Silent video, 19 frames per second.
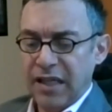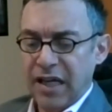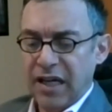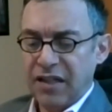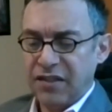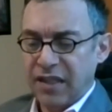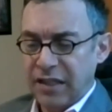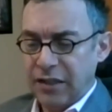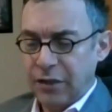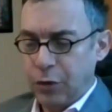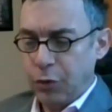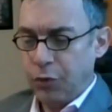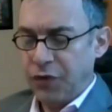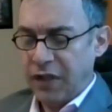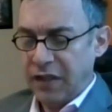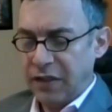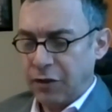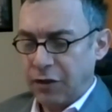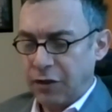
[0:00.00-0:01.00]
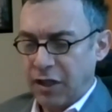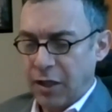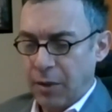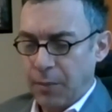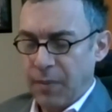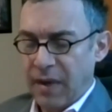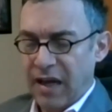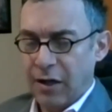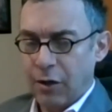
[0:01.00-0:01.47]
yes, I do think they're
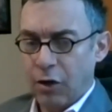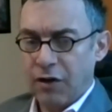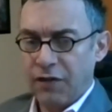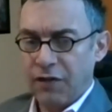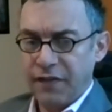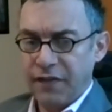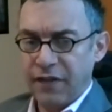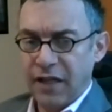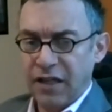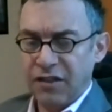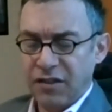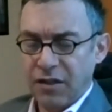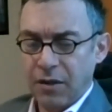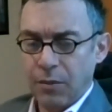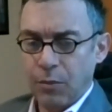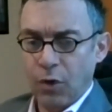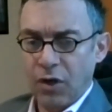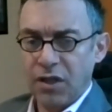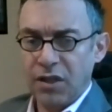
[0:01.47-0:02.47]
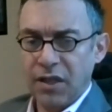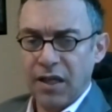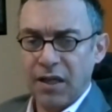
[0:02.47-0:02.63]
going to back off on that somewhat.